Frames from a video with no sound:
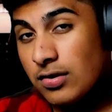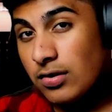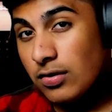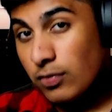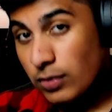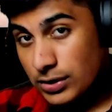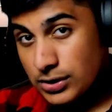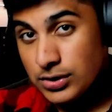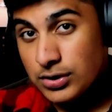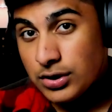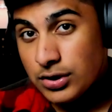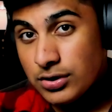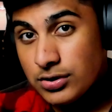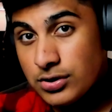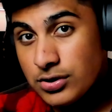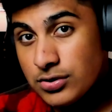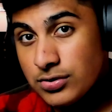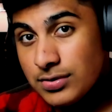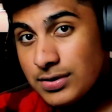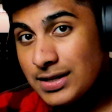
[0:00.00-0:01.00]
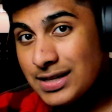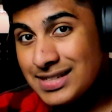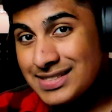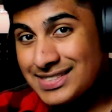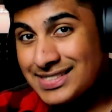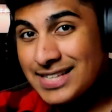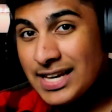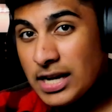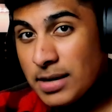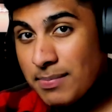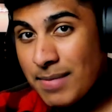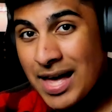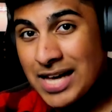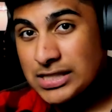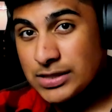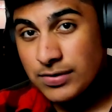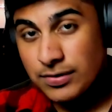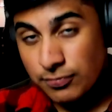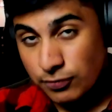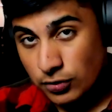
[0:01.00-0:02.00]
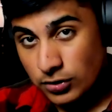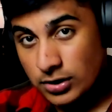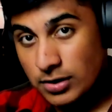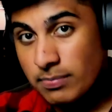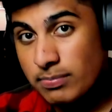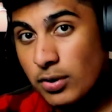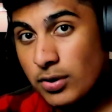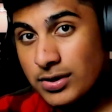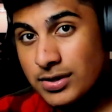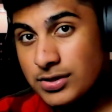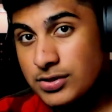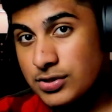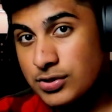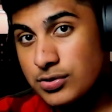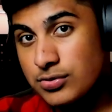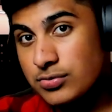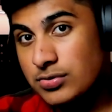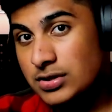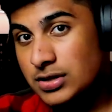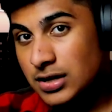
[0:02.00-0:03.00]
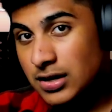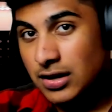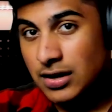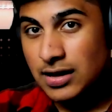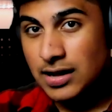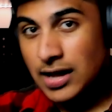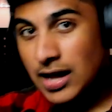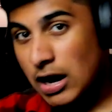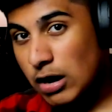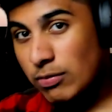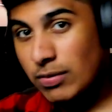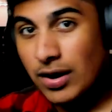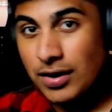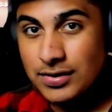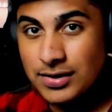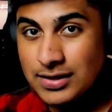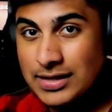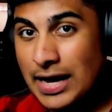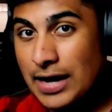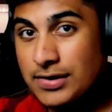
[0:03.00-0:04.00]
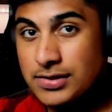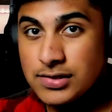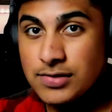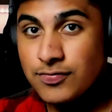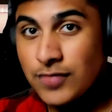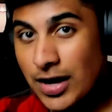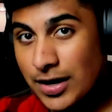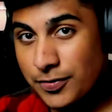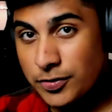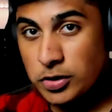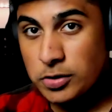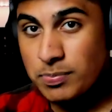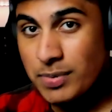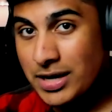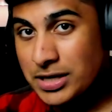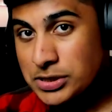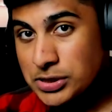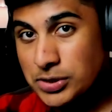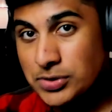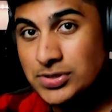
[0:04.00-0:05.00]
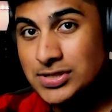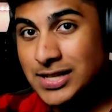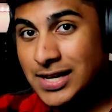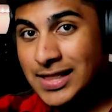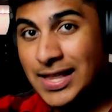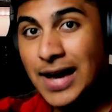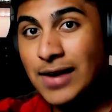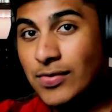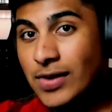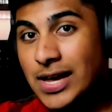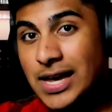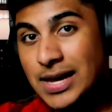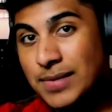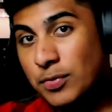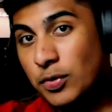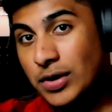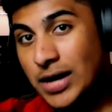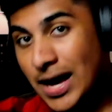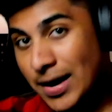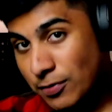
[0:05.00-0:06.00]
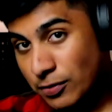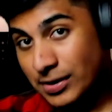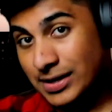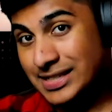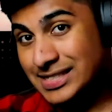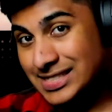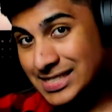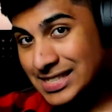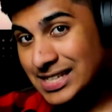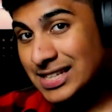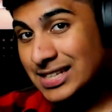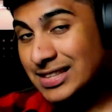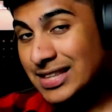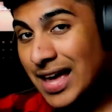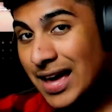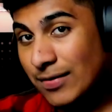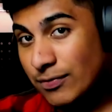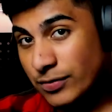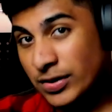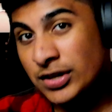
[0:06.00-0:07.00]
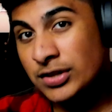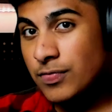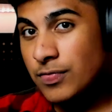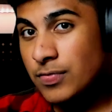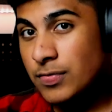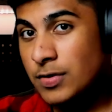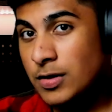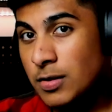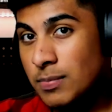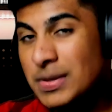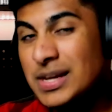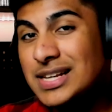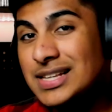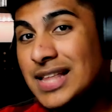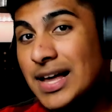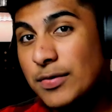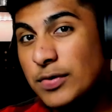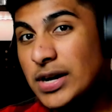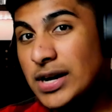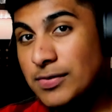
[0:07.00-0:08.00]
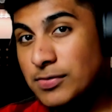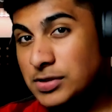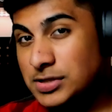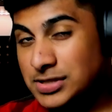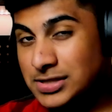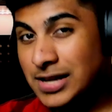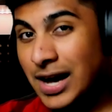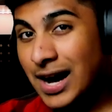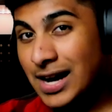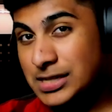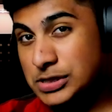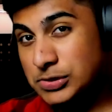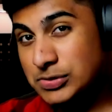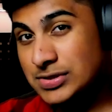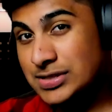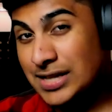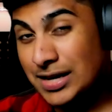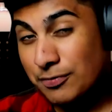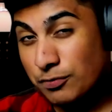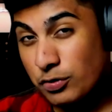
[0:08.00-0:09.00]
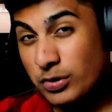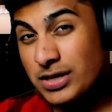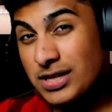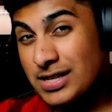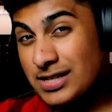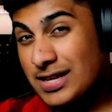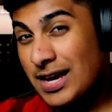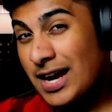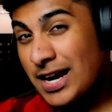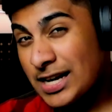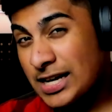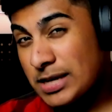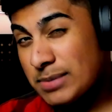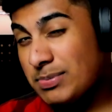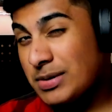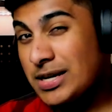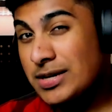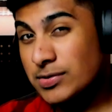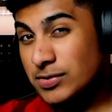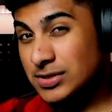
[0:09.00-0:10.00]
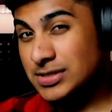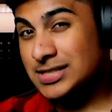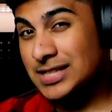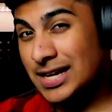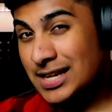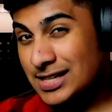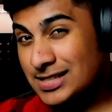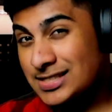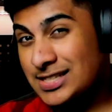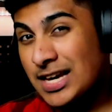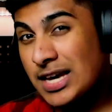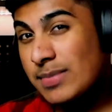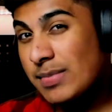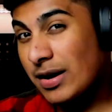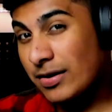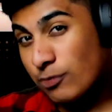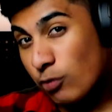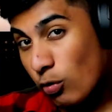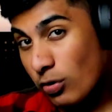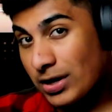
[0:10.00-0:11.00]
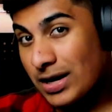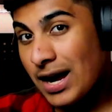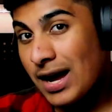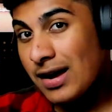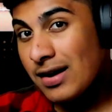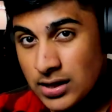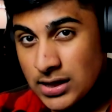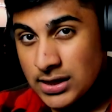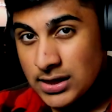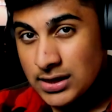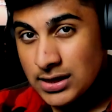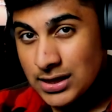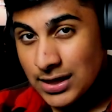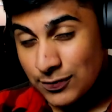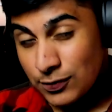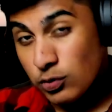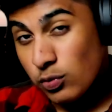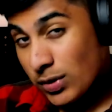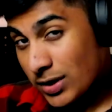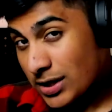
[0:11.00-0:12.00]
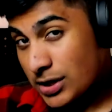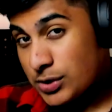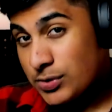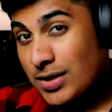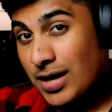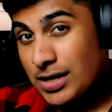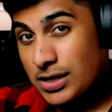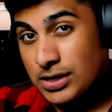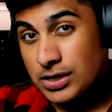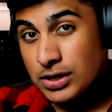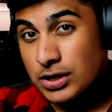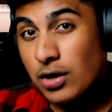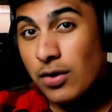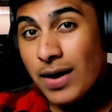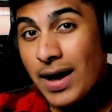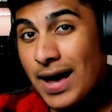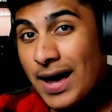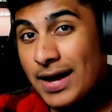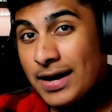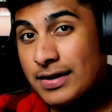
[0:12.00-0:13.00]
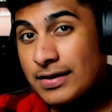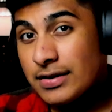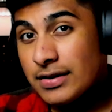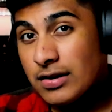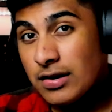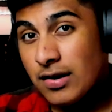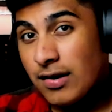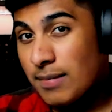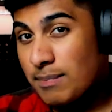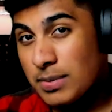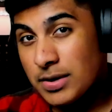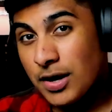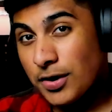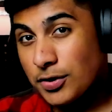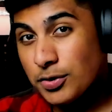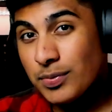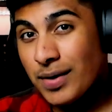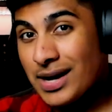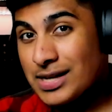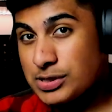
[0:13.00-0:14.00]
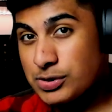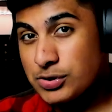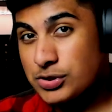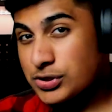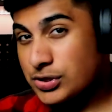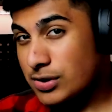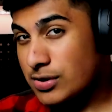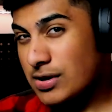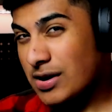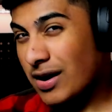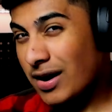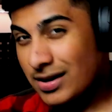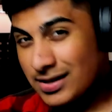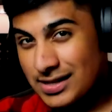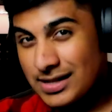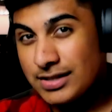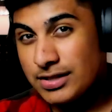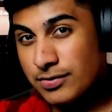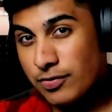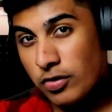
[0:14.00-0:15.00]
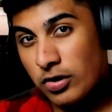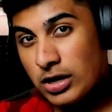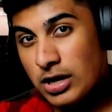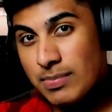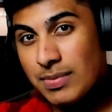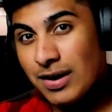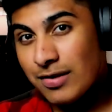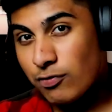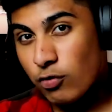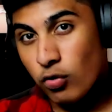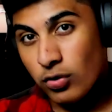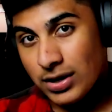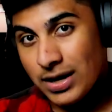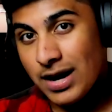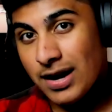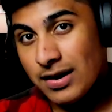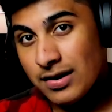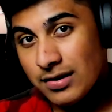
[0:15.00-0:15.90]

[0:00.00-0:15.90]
What you could do is set a max width for a component to around 1500 pixels, and that way it won't ever exceed that width, meaning that whatever size you set for it in 1080p will stay the same at 4K. If you want to do that, you can go ahead, but otherwise you should not need to worry about 4K.